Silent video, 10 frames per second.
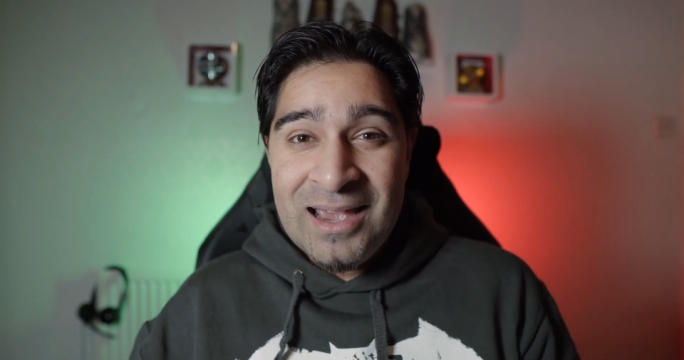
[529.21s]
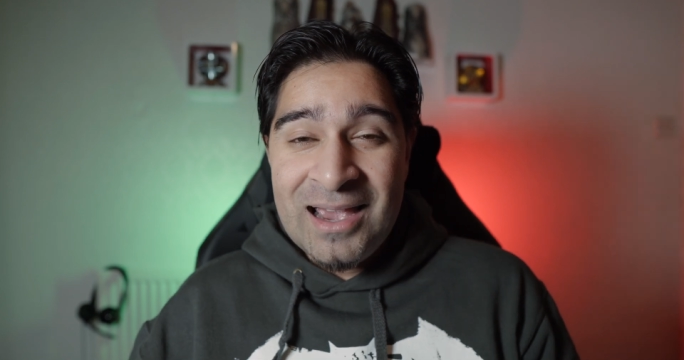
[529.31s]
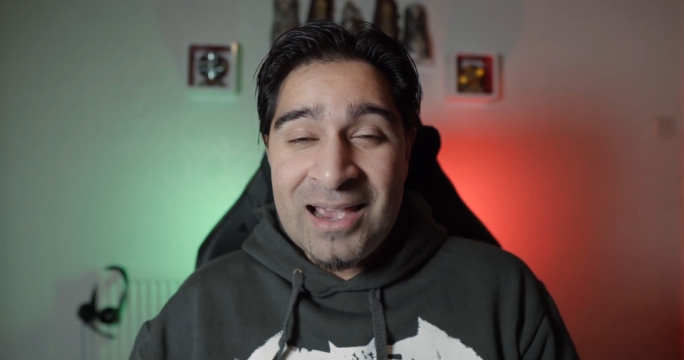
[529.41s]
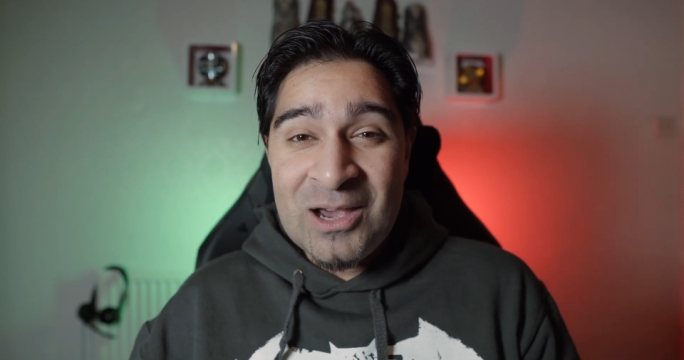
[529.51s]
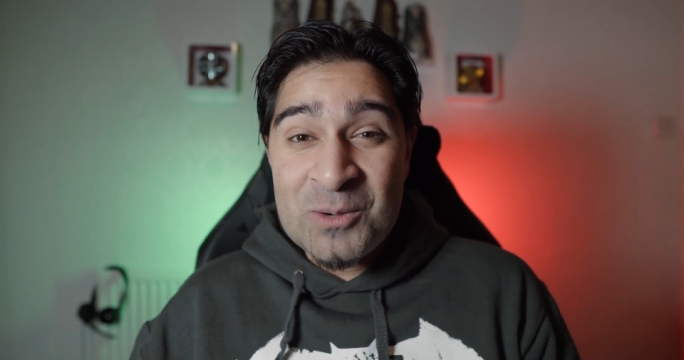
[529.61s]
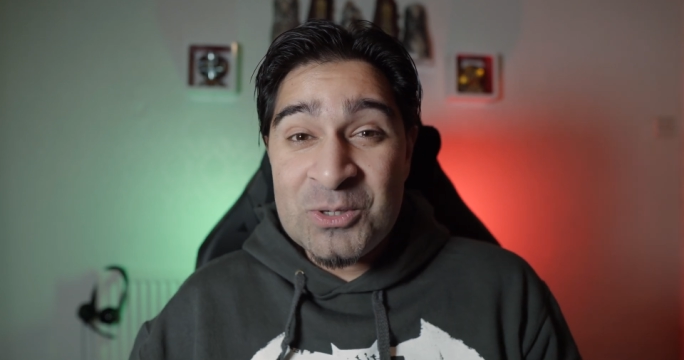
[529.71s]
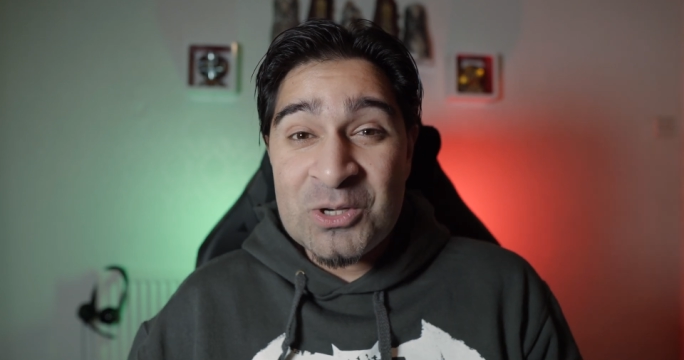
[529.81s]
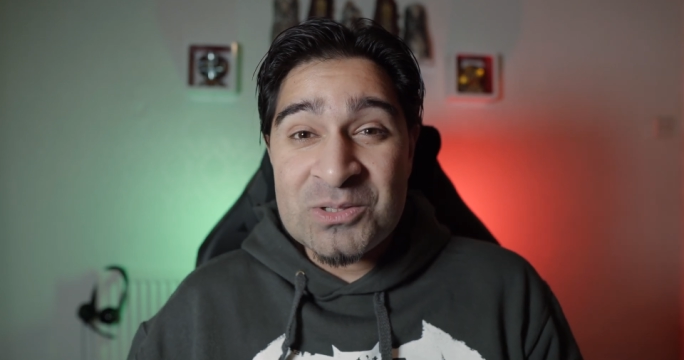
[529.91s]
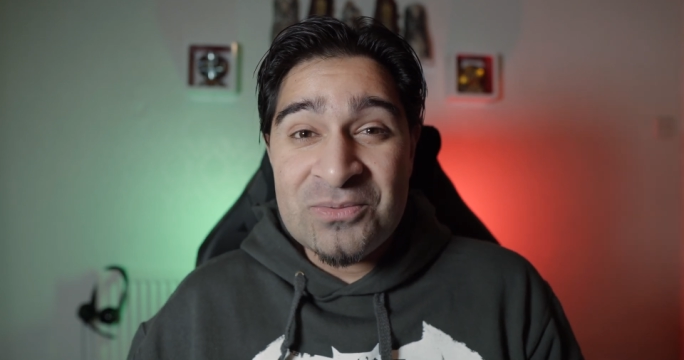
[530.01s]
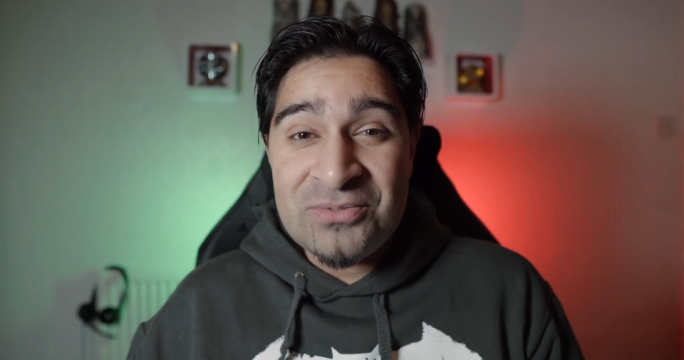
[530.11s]
I hope you
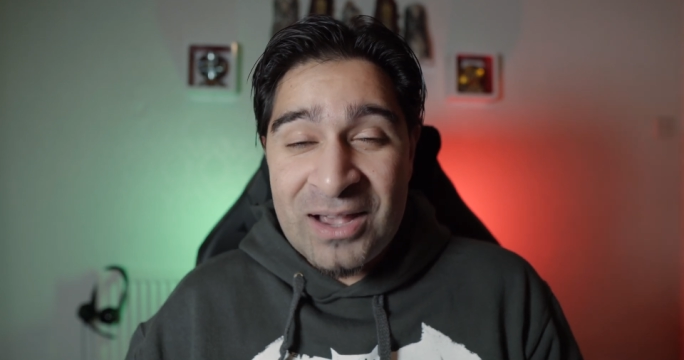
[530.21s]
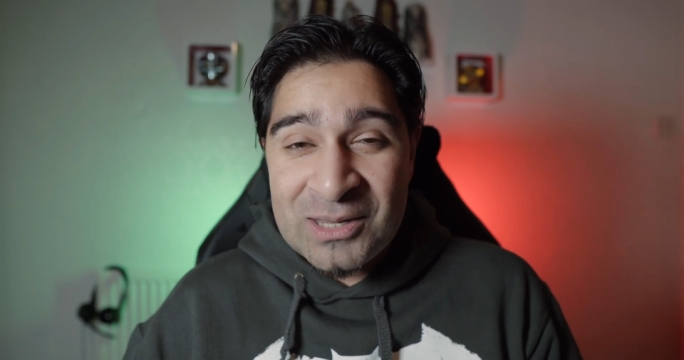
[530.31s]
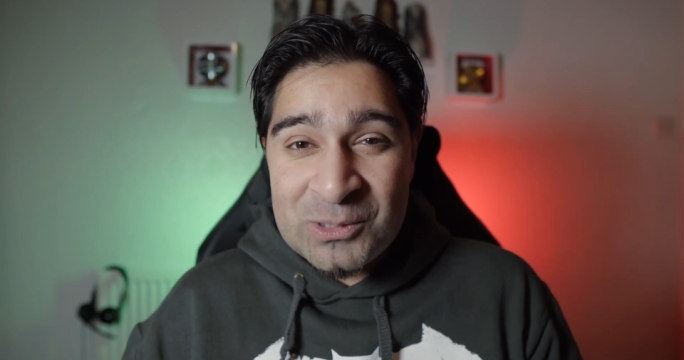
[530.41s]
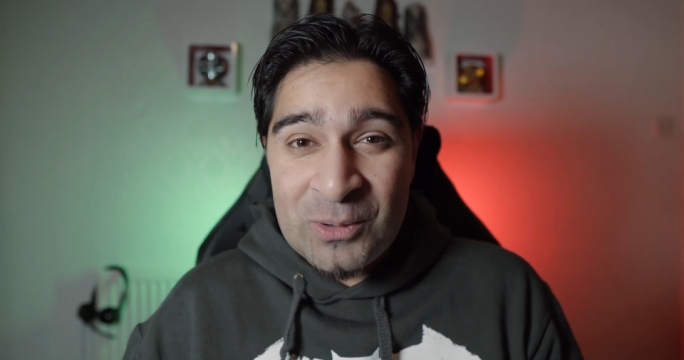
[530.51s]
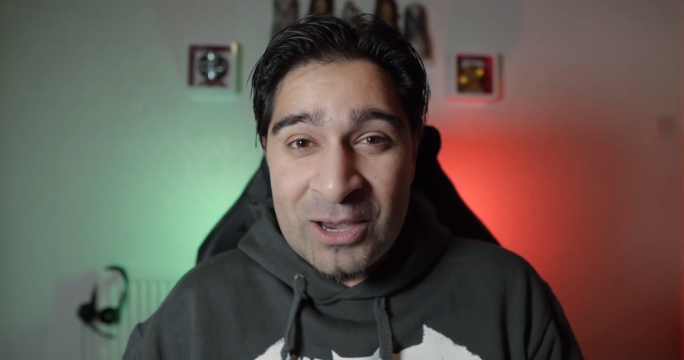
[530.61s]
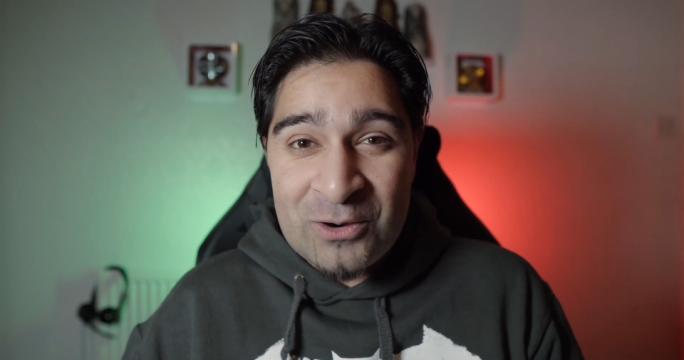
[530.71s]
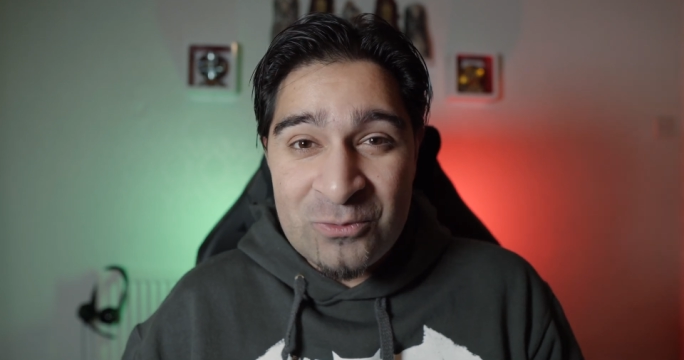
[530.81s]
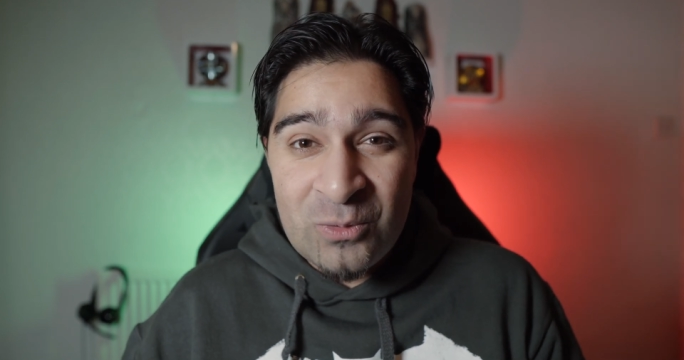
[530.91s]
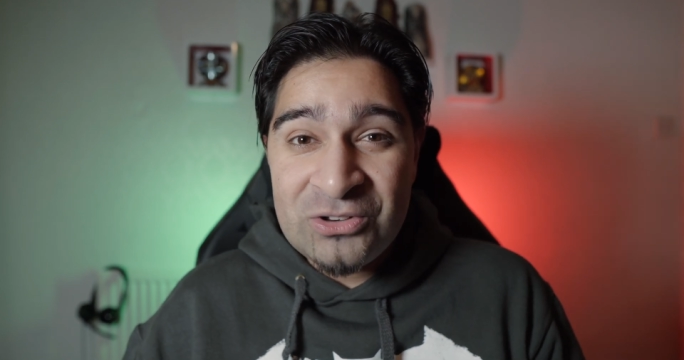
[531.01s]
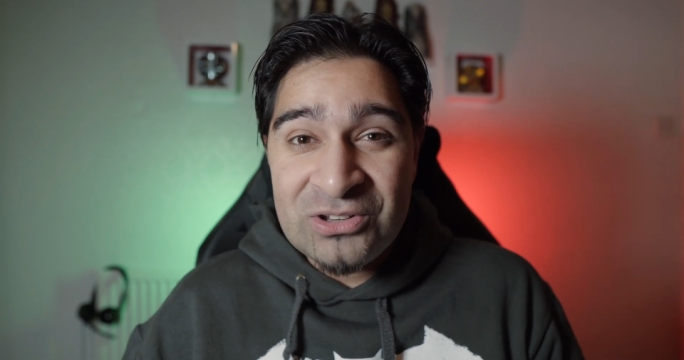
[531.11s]
got some value out
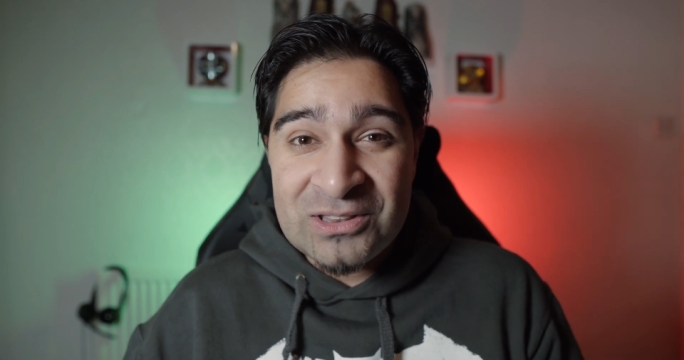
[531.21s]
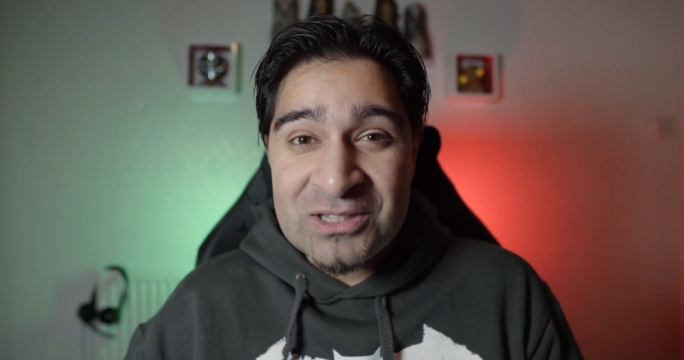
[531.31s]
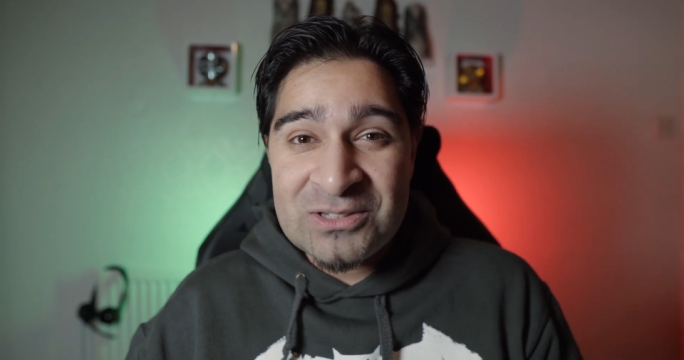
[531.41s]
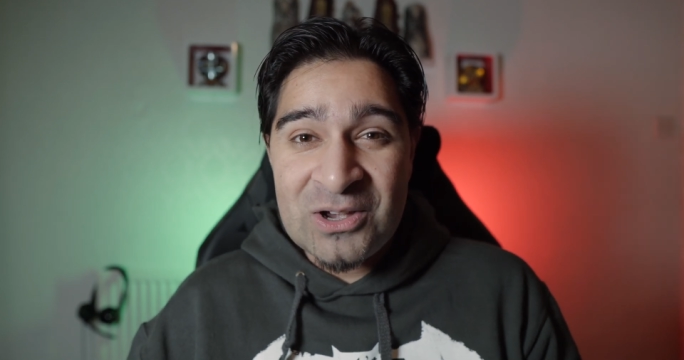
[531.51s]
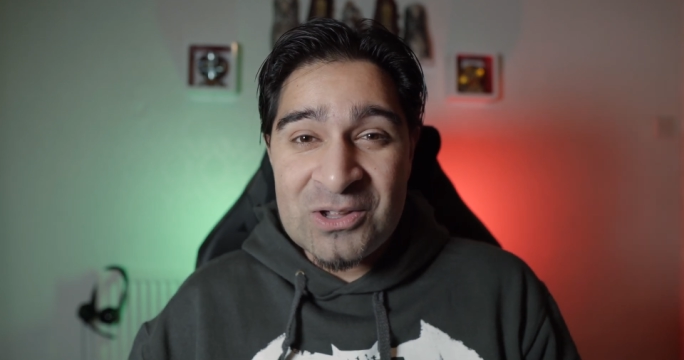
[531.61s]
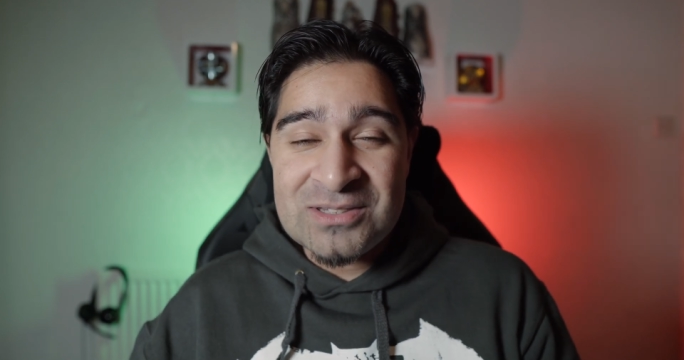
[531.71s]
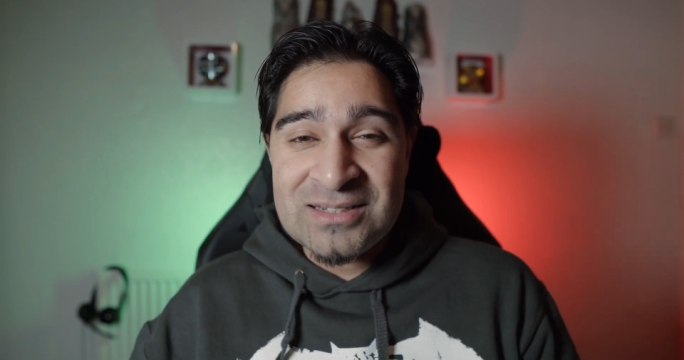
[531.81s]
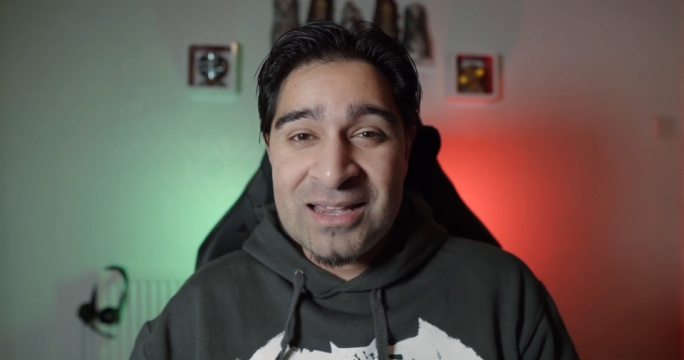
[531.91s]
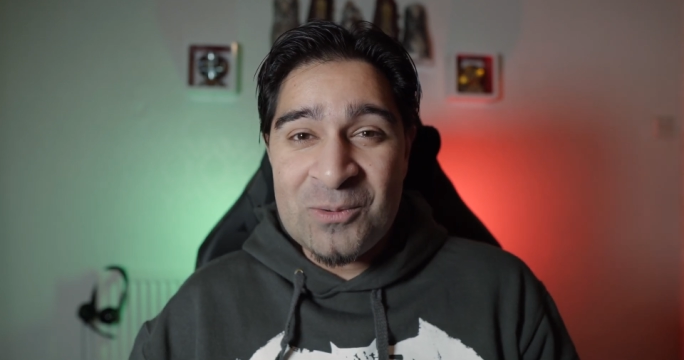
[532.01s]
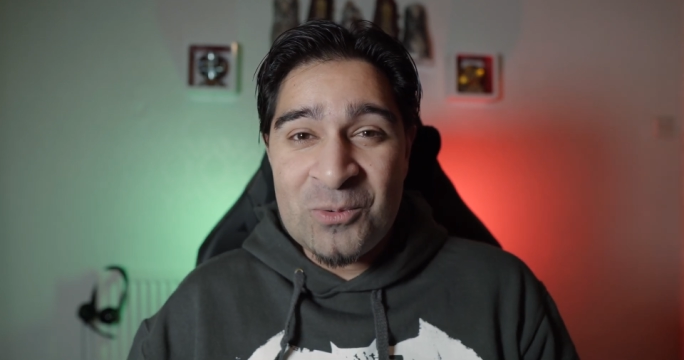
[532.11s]
of watching this
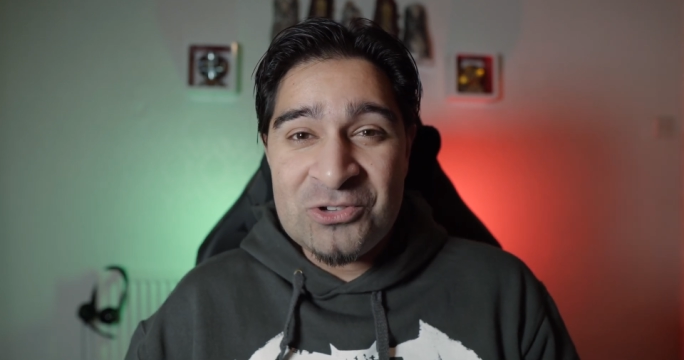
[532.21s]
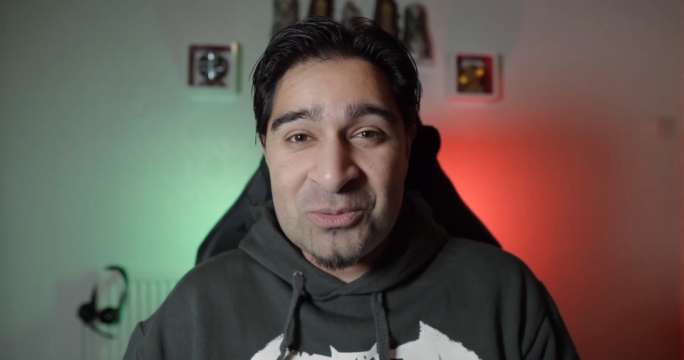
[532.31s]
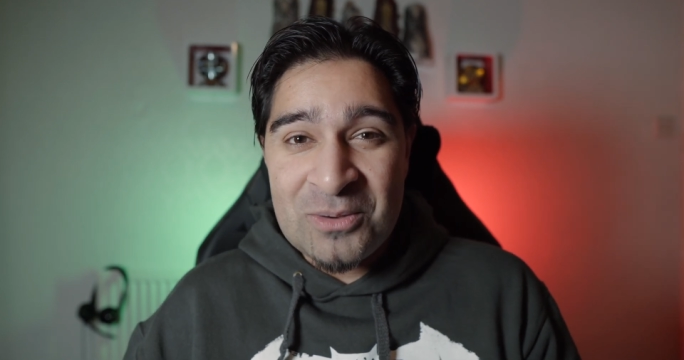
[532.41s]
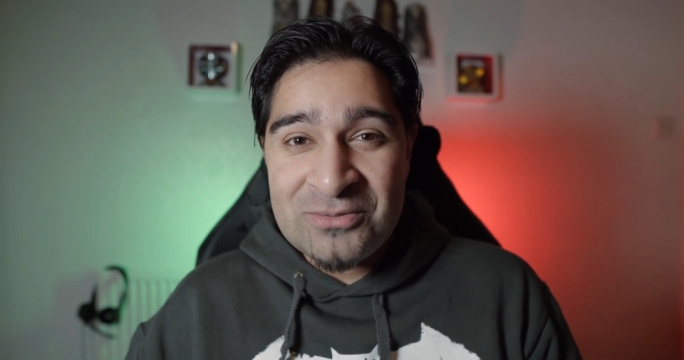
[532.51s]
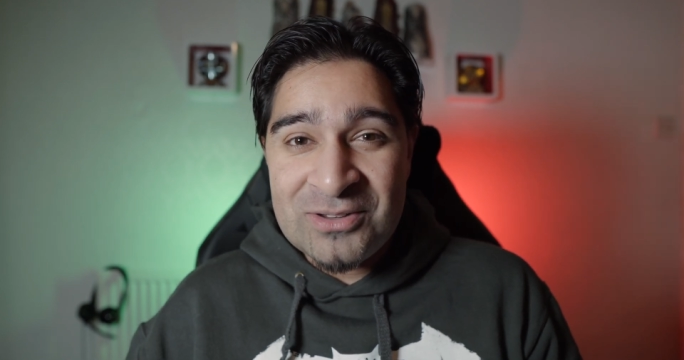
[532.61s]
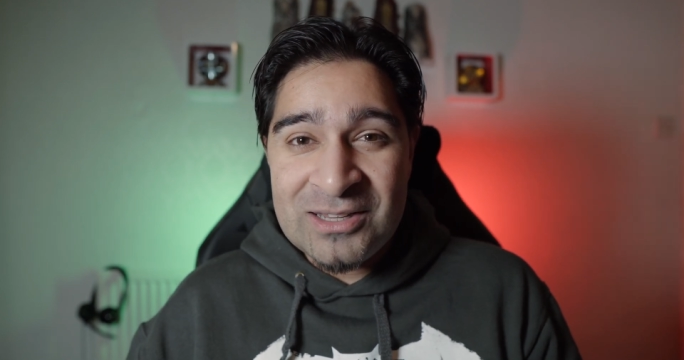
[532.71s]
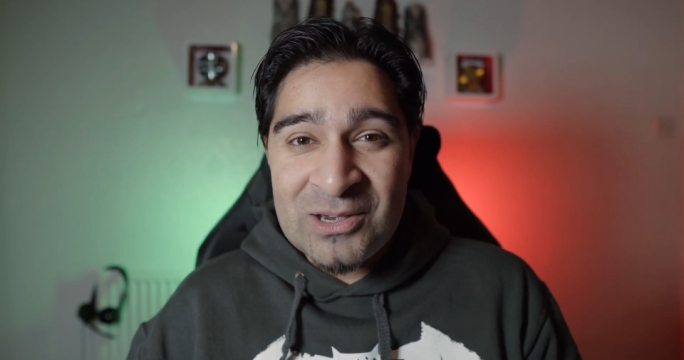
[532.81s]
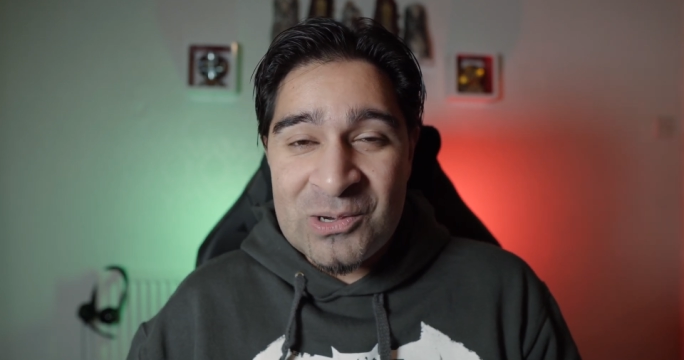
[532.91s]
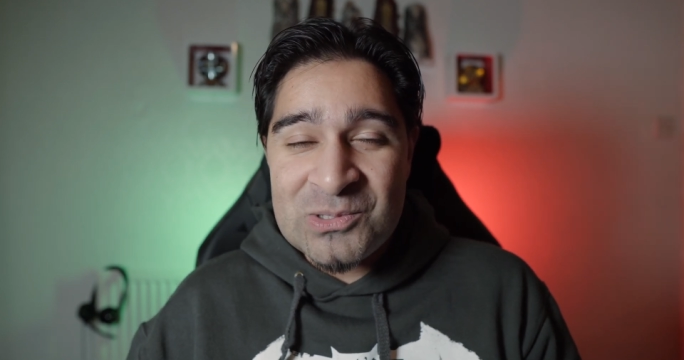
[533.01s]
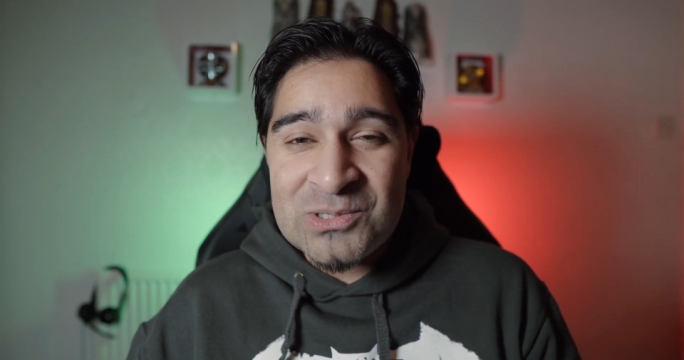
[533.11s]
content and watching my
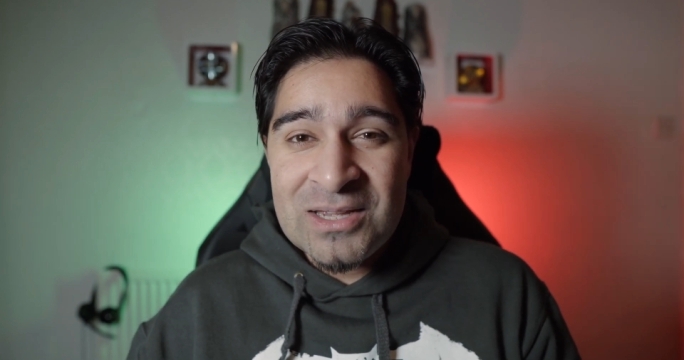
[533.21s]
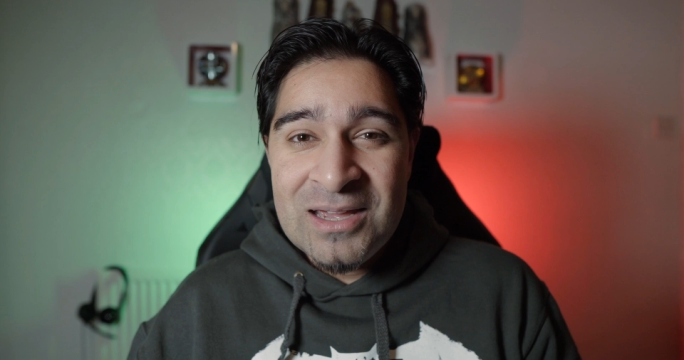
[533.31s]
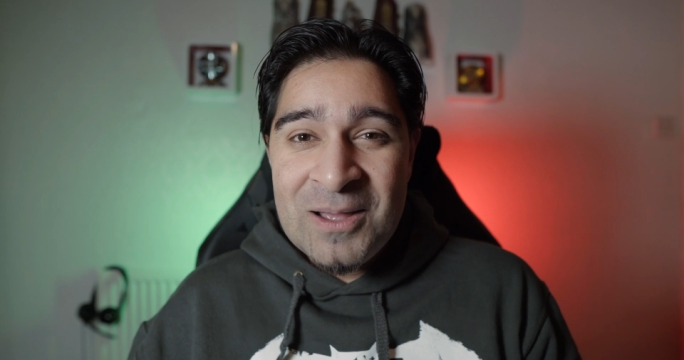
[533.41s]
videos.